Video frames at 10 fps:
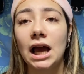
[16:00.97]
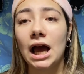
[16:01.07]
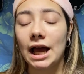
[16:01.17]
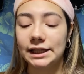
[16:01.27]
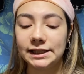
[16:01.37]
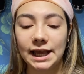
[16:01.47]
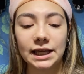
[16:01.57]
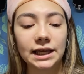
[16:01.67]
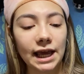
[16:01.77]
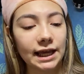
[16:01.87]
I
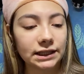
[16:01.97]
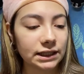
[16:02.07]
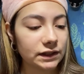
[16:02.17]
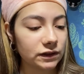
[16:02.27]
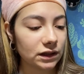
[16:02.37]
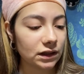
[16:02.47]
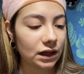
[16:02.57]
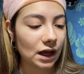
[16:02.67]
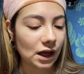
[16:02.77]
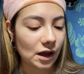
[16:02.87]
take a little
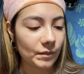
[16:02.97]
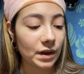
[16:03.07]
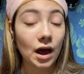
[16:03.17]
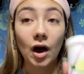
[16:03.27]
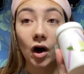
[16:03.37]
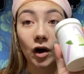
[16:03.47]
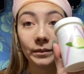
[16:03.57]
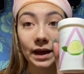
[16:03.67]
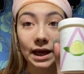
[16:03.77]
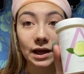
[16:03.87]

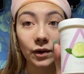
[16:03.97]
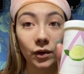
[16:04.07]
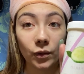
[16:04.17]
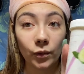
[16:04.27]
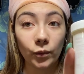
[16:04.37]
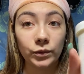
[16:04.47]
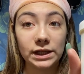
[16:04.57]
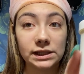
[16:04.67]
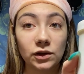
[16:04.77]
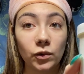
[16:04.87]
Almay,
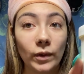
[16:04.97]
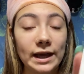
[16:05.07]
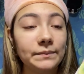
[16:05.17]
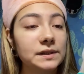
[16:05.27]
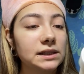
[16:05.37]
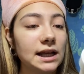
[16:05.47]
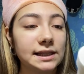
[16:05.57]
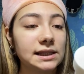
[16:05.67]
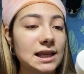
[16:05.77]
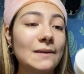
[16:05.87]
these little wipes. It's
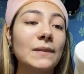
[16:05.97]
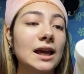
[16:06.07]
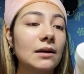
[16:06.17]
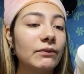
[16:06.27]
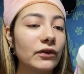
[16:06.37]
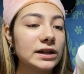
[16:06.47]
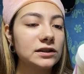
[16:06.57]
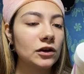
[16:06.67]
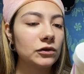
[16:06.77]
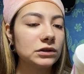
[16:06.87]
the makeup free
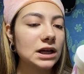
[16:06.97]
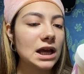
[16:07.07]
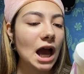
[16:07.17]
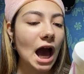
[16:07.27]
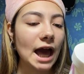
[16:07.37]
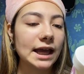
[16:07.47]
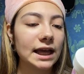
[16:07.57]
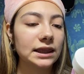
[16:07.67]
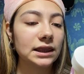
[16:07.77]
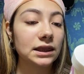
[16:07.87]
zone. I get
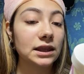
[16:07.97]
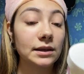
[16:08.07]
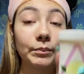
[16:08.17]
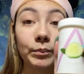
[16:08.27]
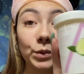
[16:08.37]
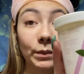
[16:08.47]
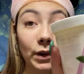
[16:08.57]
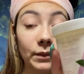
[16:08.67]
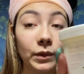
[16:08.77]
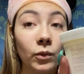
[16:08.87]
the
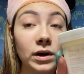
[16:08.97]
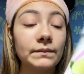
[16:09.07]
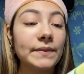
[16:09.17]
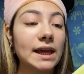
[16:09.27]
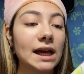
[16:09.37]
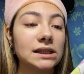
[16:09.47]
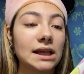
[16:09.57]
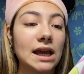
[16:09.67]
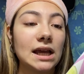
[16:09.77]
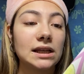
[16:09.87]
purple one because
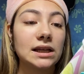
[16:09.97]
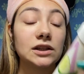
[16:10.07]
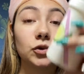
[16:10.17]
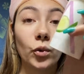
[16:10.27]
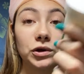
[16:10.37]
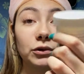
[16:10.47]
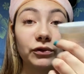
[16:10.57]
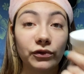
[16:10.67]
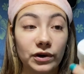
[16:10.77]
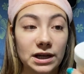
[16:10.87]
it is oil
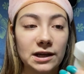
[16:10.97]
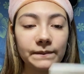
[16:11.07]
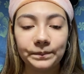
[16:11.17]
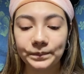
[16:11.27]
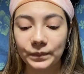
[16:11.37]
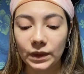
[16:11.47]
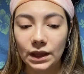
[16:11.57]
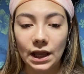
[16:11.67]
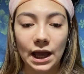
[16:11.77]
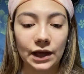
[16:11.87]
free,
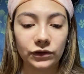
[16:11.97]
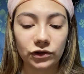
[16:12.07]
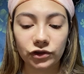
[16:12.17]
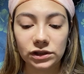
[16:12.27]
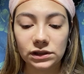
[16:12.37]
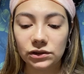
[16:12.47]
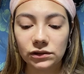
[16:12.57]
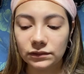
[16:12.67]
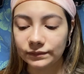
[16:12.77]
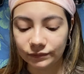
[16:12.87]
and they're just
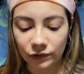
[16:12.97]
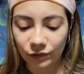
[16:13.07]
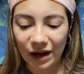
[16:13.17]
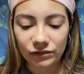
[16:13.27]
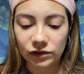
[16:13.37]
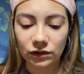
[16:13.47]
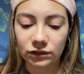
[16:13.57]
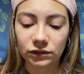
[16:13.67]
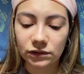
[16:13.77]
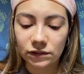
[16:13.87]
little round
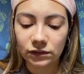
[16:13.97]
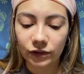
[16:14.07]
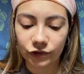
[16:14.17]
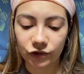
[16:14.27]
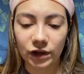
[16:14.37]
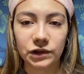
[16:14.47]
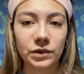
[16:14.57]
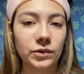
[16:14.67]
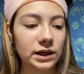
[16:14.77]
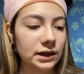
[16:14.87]
circles. I'll show you guys real quick.